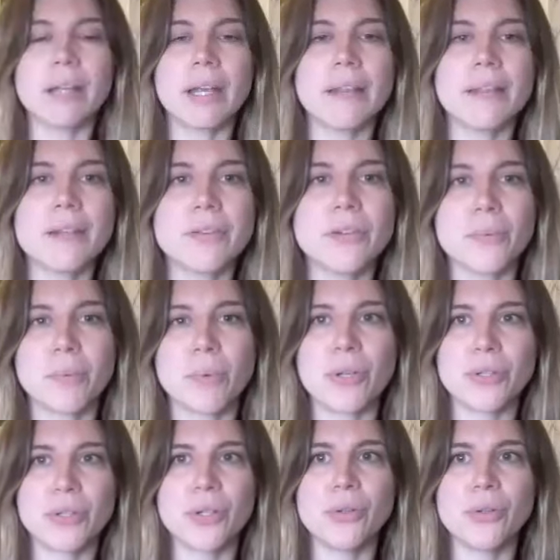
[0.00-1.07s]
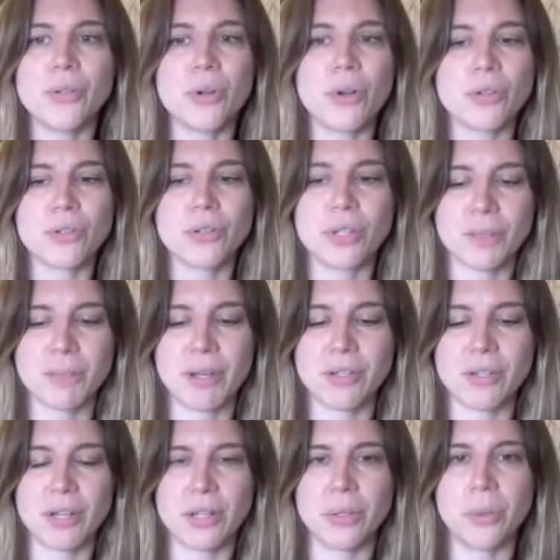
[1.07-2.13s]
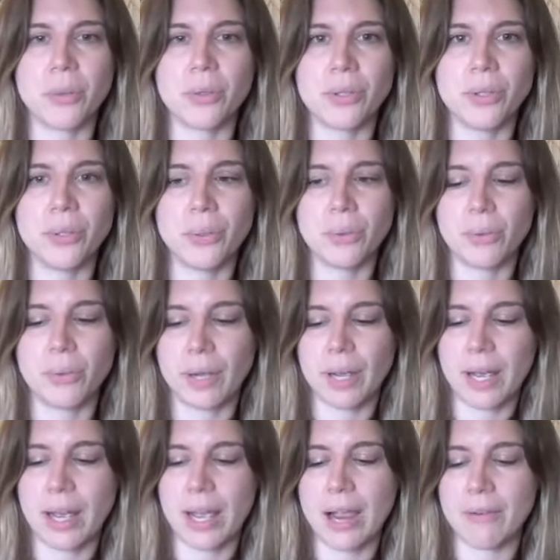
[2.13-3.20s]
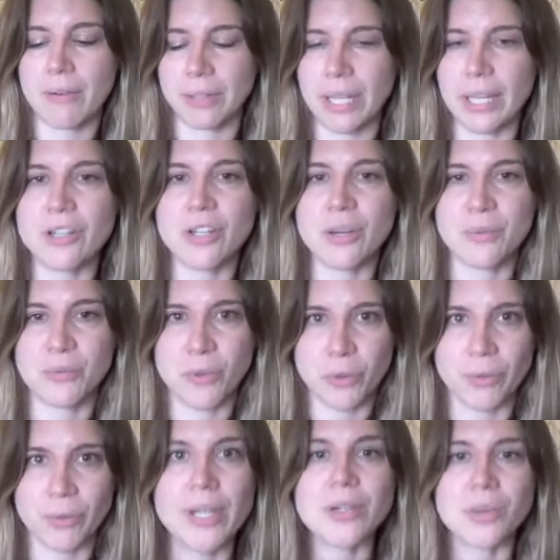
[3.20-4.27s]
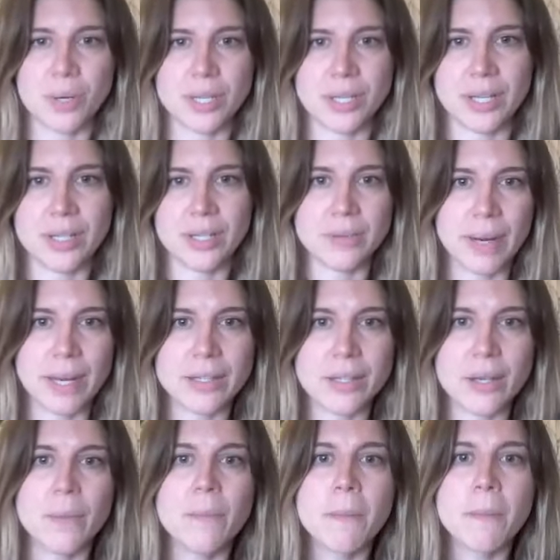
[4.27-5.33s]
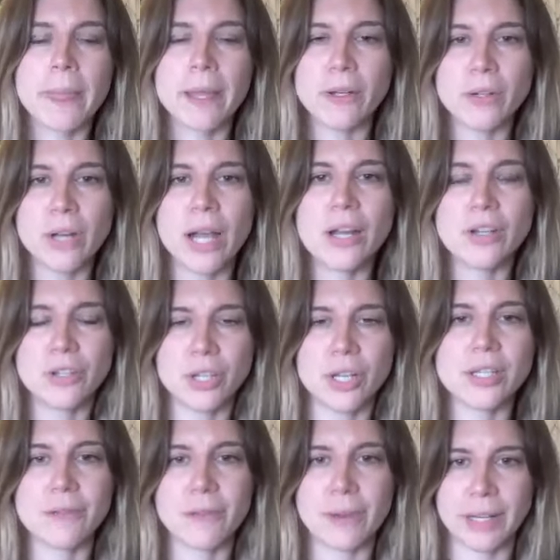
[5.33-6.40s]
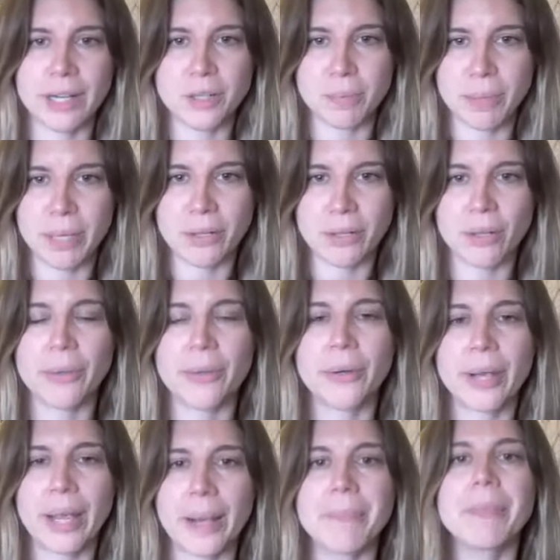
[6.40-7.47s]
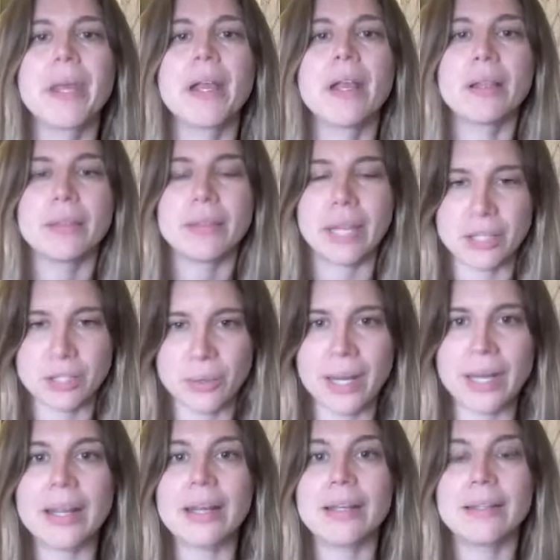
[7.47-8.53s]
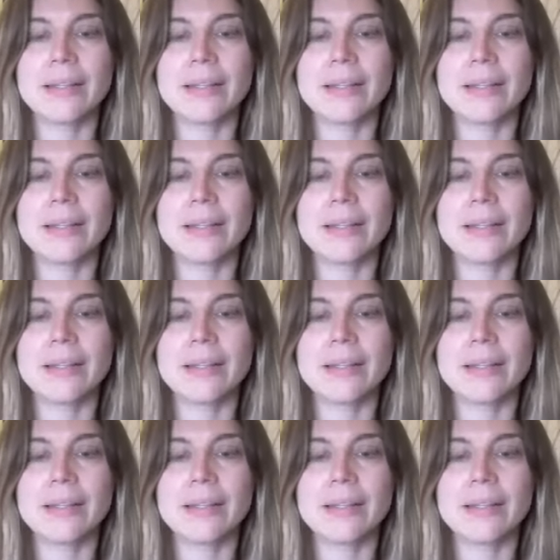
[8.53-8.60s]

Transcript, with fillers: I think to your point too, you also just mentioned that you you have relationships for resources, right? So you're not just the financial planner. You're going, okay, that's great.